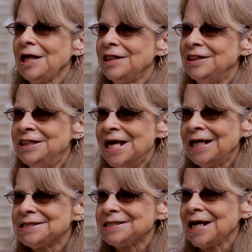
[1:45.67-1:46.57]

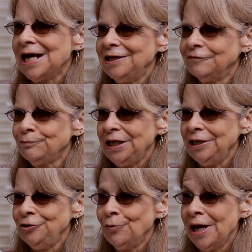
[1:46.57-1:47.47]
that's the kind of
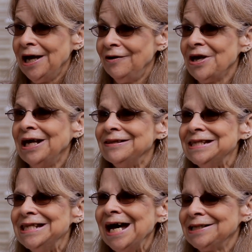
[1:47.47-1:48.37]
pain you have, and
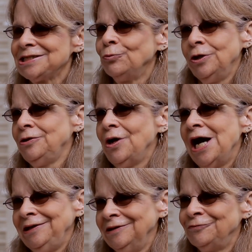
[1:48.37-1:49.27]
that's what
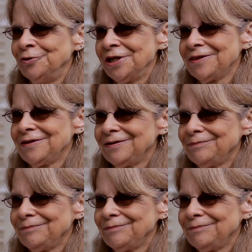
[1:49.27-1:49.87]
I live with.